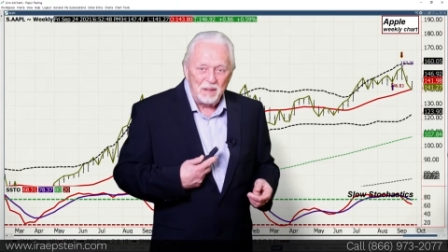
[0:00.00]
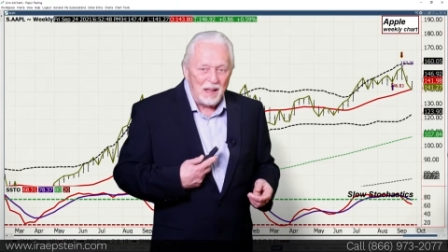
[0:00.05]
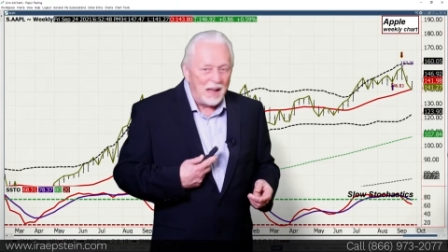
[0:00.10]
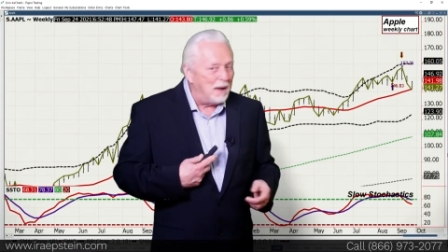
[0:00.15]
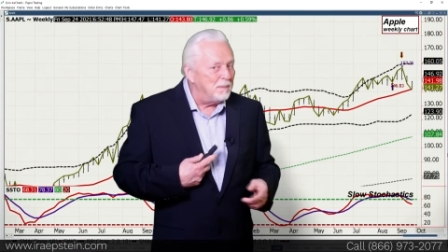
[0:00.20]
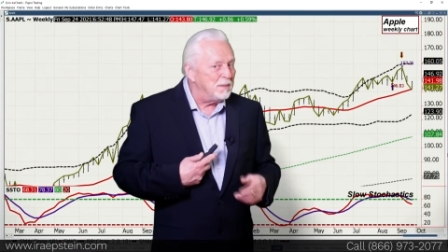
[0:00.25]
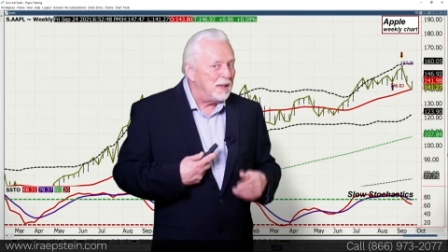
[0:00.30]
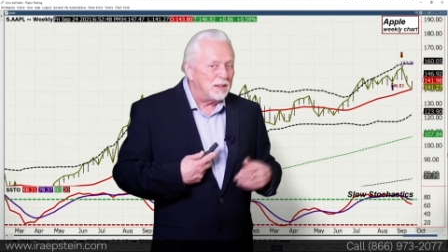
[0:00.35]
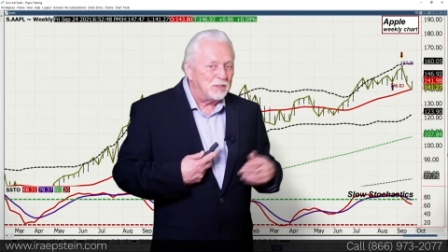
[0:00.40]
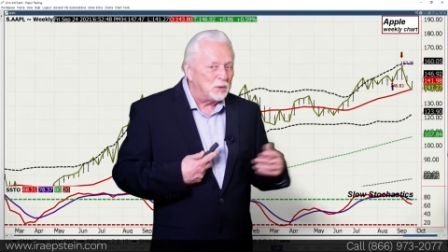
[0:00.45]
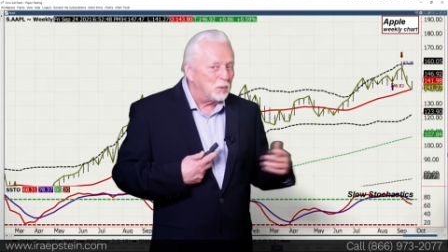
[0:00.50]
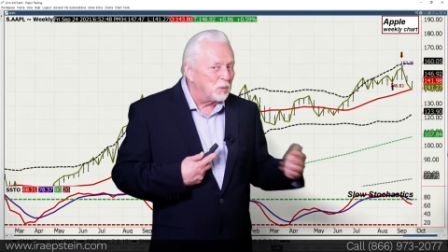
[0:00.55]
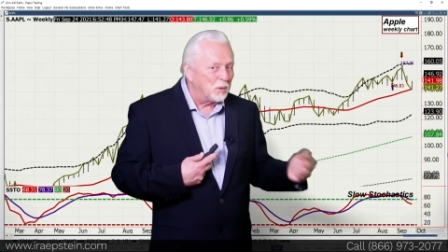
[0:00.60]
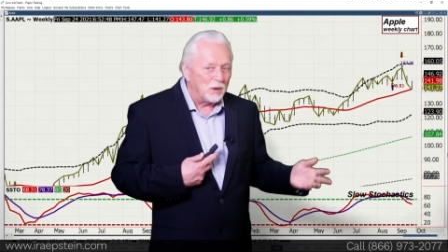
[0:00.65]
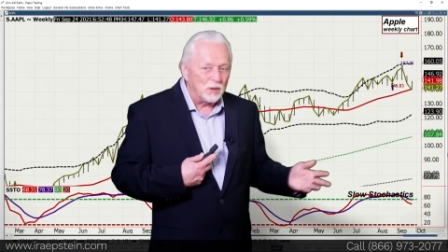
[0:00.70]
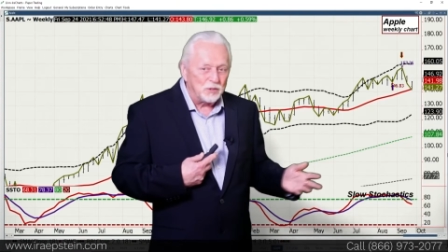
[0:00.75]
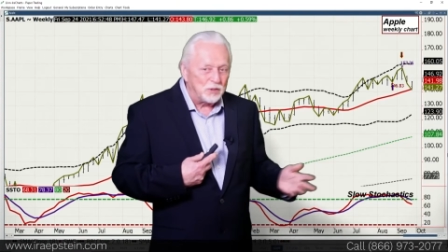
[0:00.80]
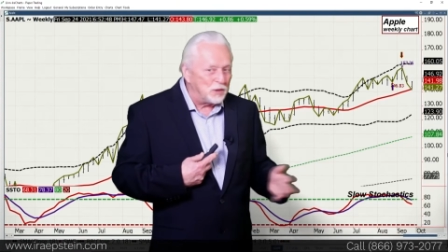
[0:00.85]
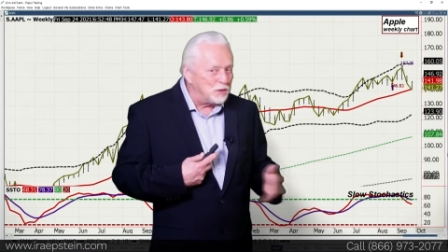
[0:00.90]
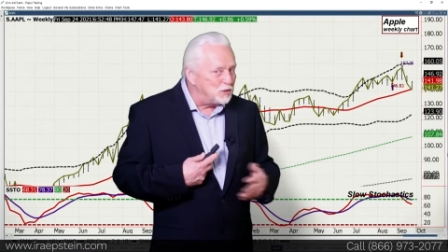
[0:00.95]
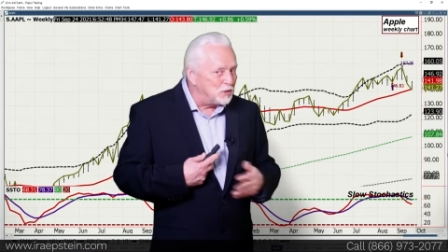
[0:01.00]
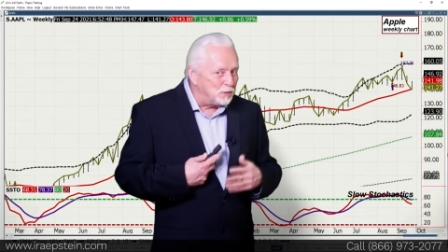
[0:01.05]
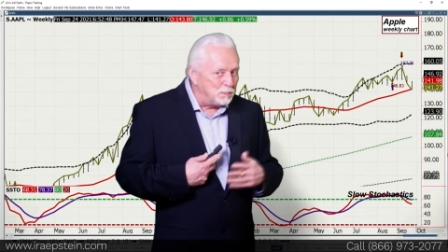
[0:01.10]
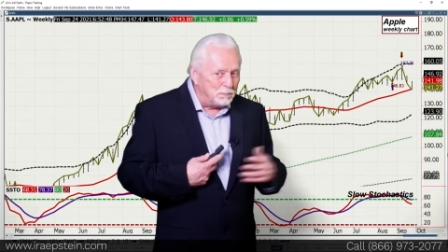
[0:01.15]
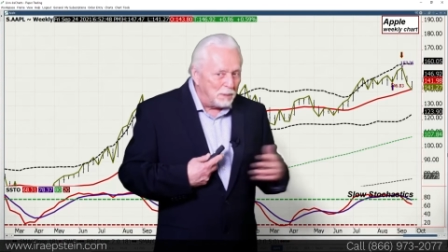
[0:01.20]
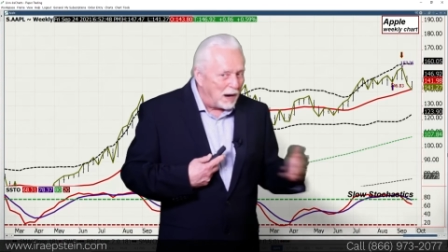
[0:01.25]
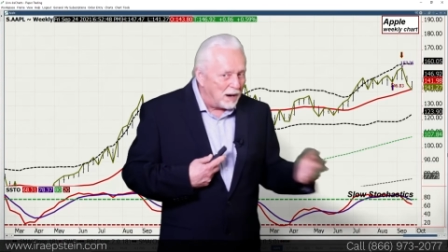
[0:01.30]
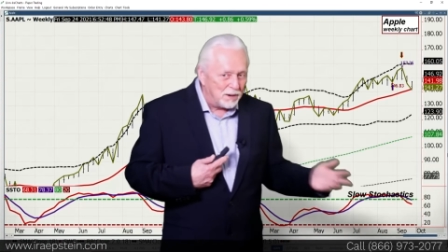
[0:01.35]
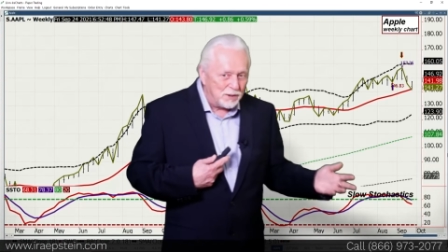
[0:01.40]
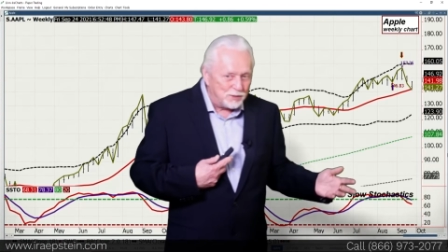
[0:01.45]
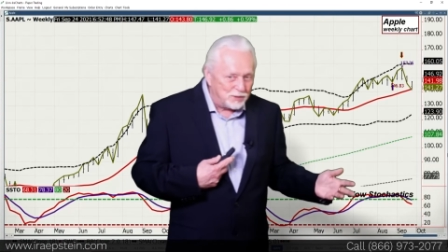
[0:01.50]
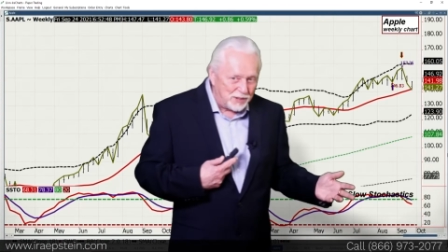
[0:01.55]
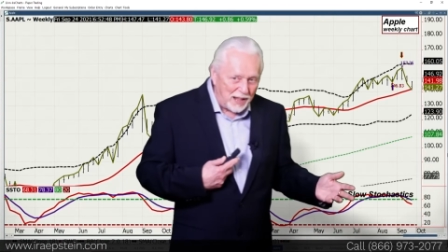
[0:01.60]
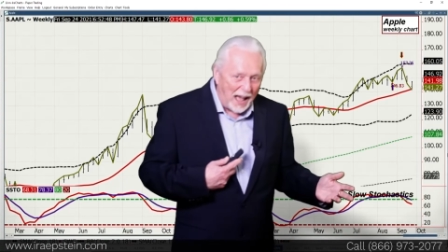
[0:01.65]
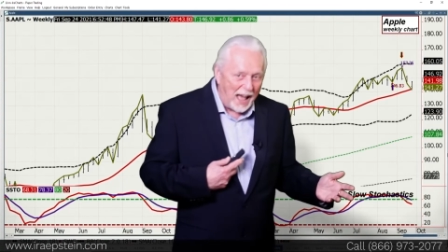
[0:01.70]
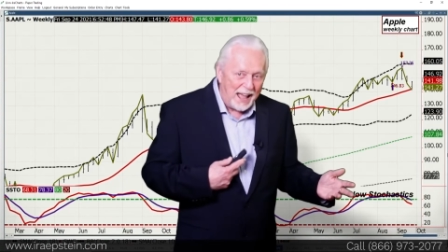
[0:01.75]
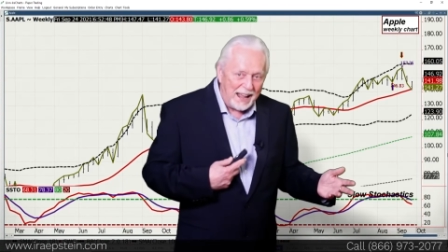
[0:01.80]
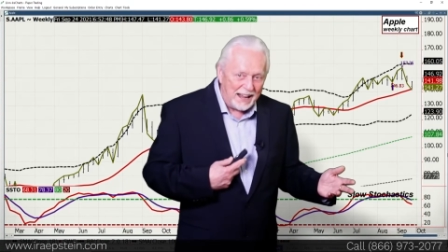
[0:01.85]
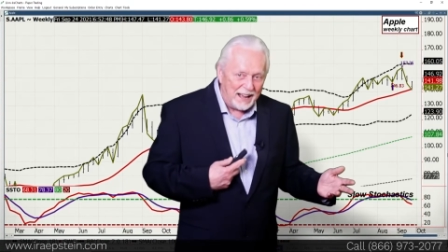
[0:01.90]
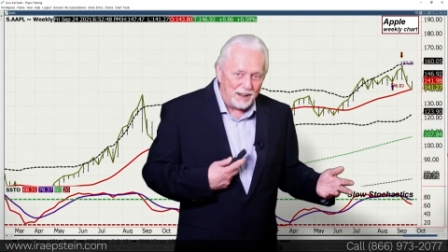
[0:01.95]
I'm not the world's smartest
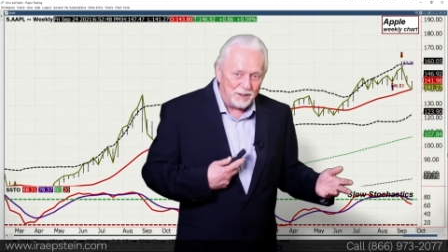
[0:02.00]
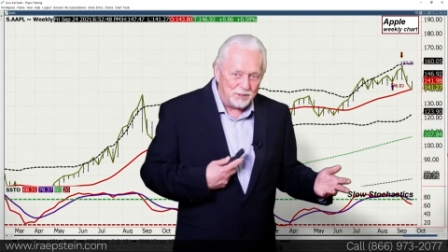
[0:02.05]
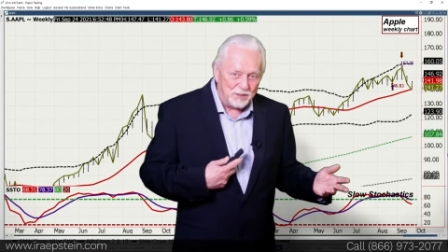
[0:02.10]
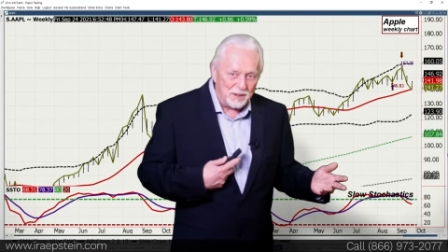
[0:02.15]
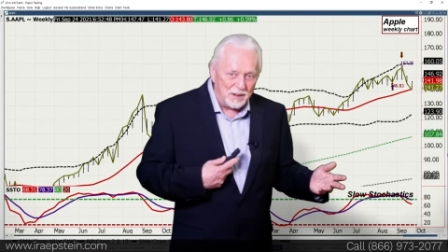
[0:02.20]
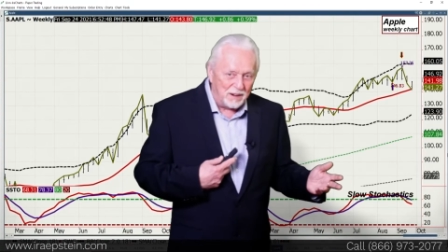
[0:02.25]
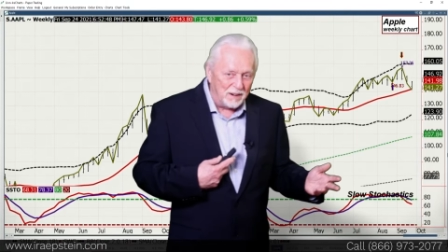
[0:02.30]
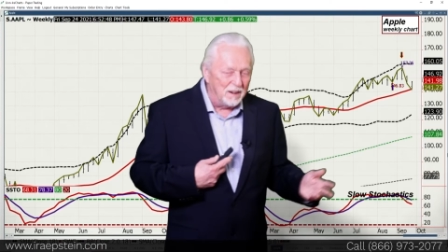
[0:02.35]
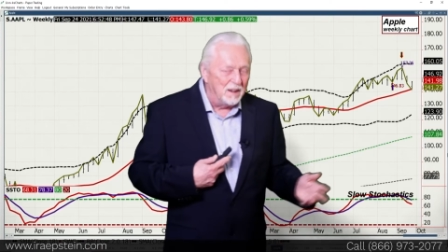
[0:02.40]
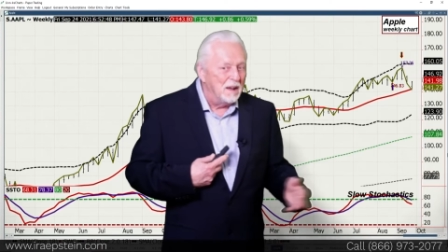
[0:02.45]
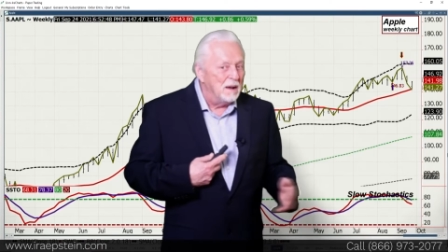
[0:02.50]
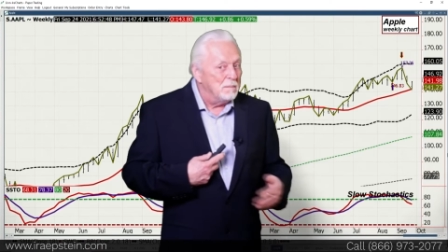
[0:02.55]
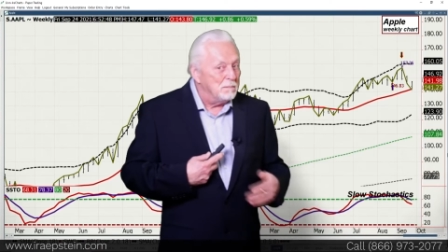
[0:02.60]
guy out there,